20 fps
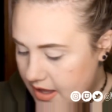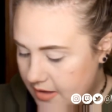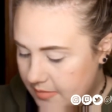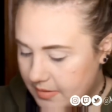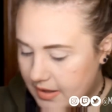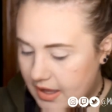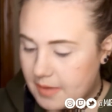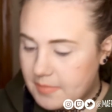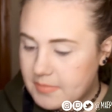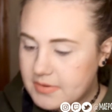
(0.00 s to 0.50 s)

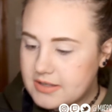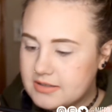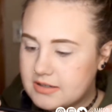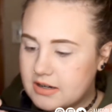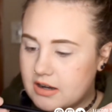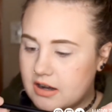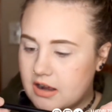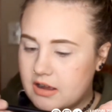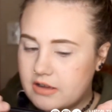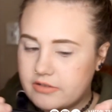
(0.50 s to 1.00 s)
But I'm gonna
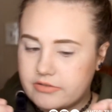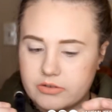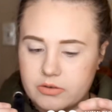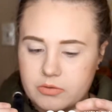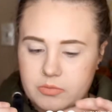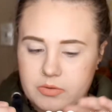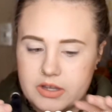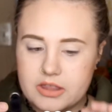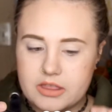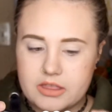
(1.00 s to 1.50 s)
start off
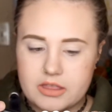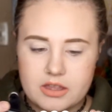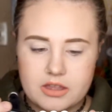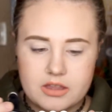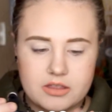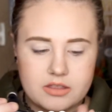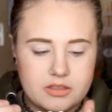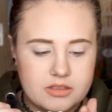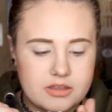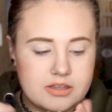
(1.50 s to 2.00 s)
with
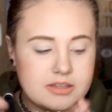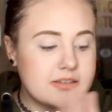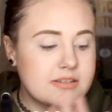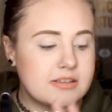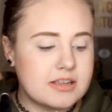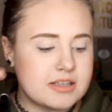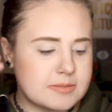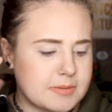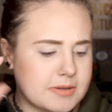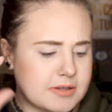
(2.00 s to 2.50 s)
this is
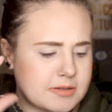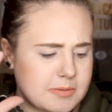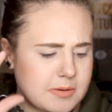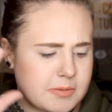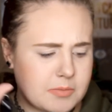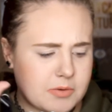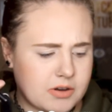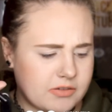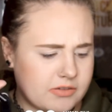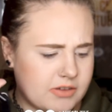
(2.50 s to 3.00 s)
not sponsored by
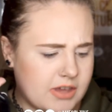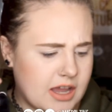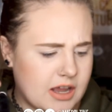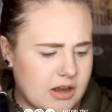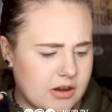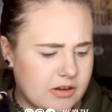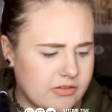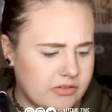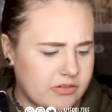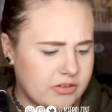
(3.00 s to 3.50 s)
Morphe. I
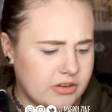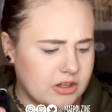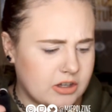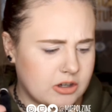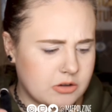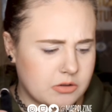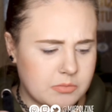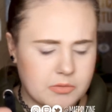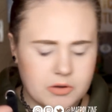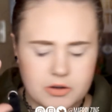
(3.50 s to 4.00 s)
don't have a
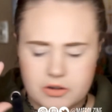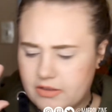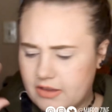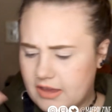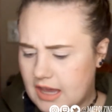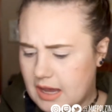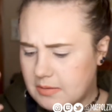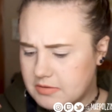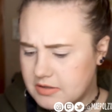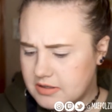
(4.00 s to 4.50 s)
code
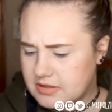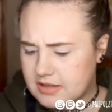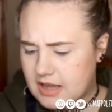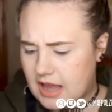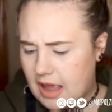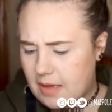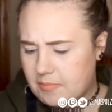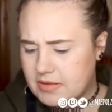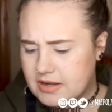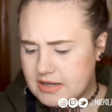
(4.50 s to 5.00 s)
Morphe. I just
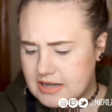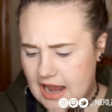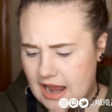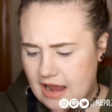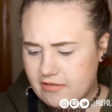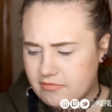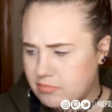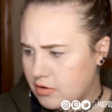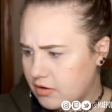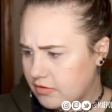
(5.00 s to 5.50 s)
happen to
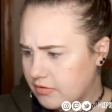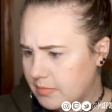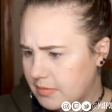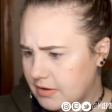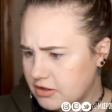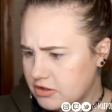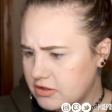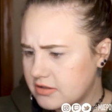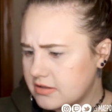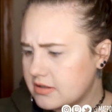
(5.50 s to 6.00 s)
have Morphe
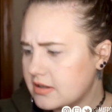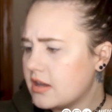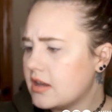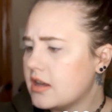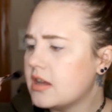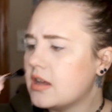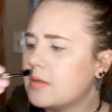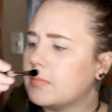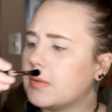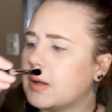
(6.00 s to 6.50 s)
brushes.
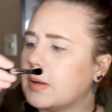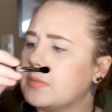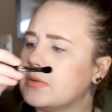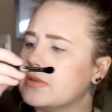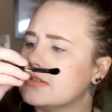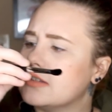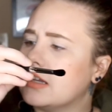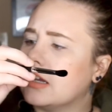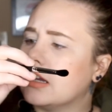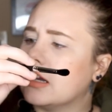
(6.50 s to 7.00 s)
I'm
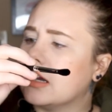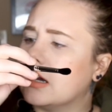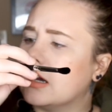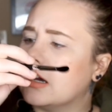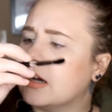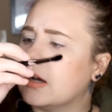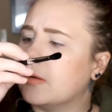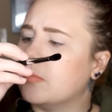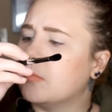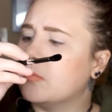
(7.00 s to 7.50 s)
using
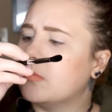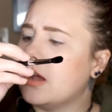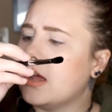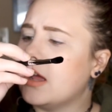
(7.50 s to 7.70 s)
um,